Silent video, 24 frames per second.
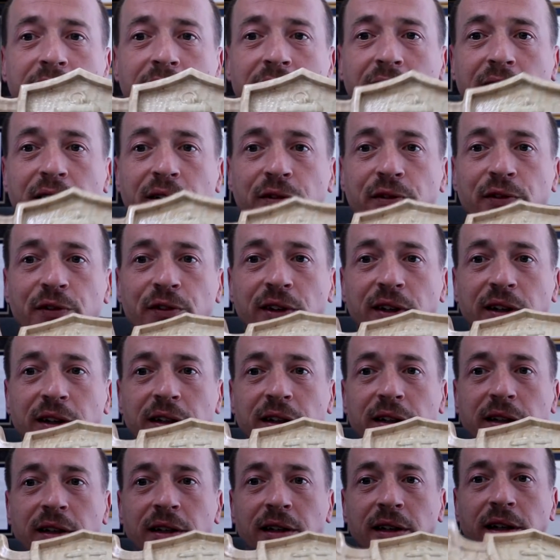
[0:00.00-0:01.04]
kind of
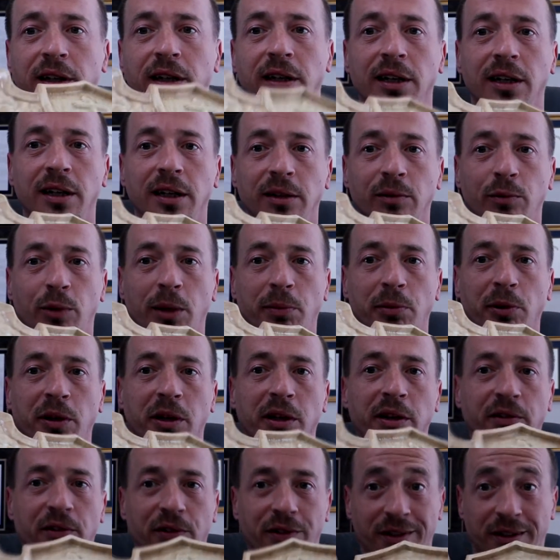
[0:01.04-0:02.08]

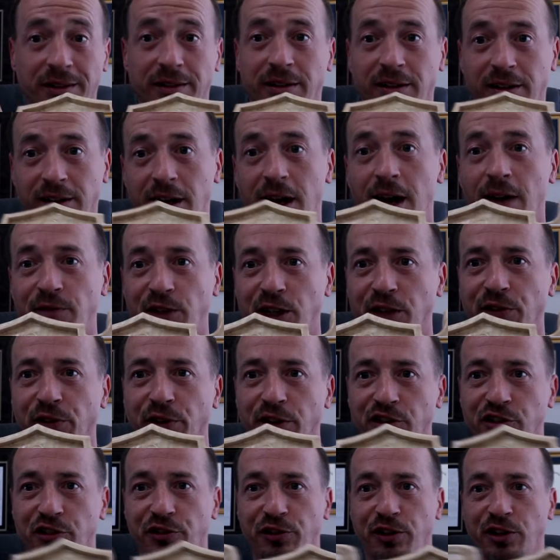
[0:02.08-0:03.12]
replicas.
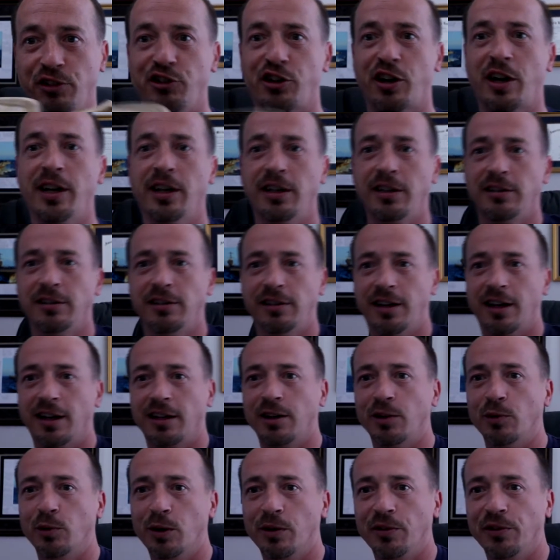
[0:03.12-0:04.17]
Obviously, they're giant. I'm not
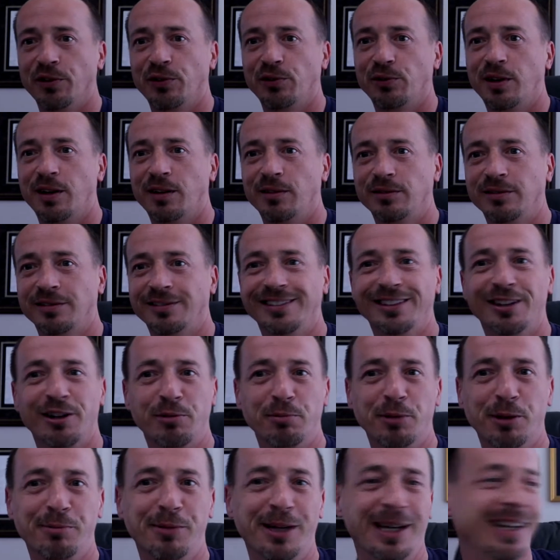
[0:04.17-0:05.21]
gonna wear this around. A little
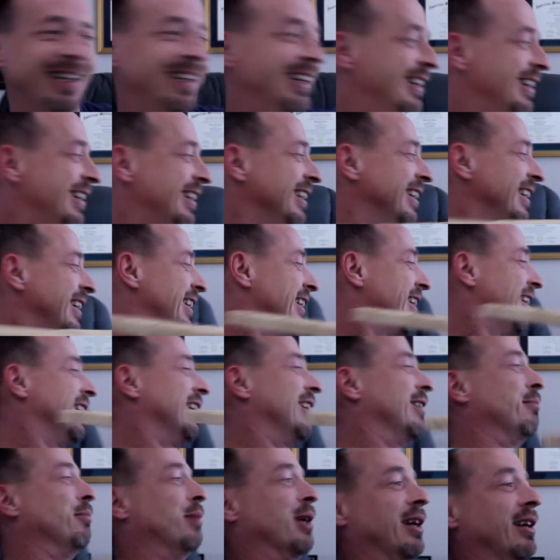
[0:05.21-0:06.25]
bit big.
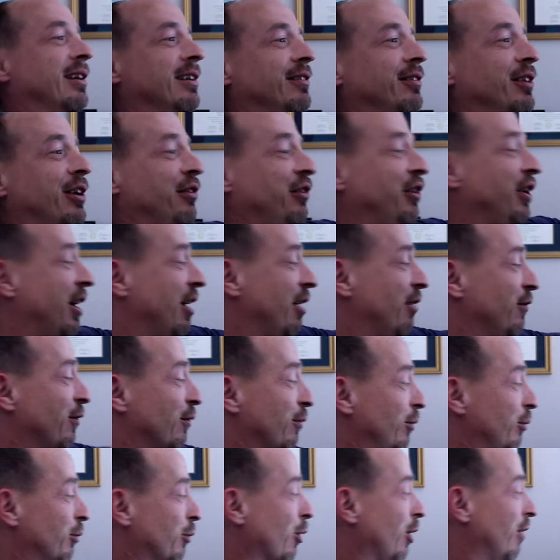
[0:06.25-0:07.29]
But there's the Air
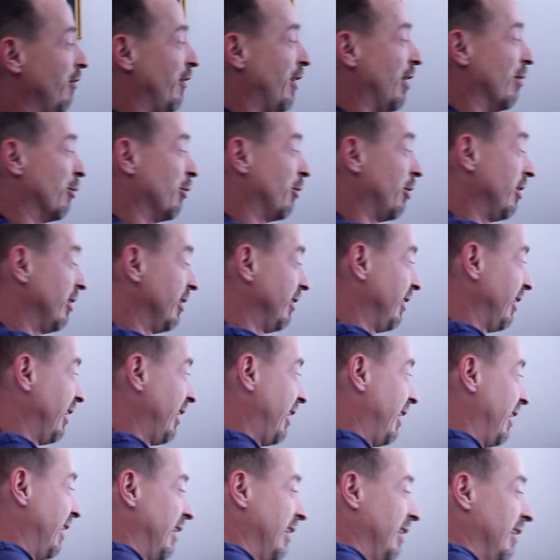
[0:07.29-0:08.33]
Warfare one,
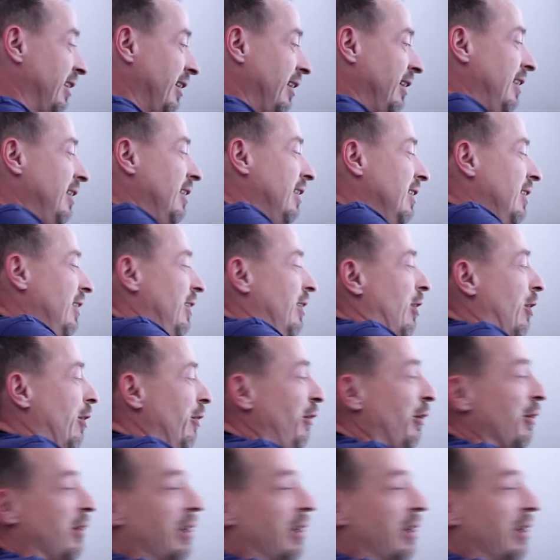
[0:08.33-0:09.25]
and also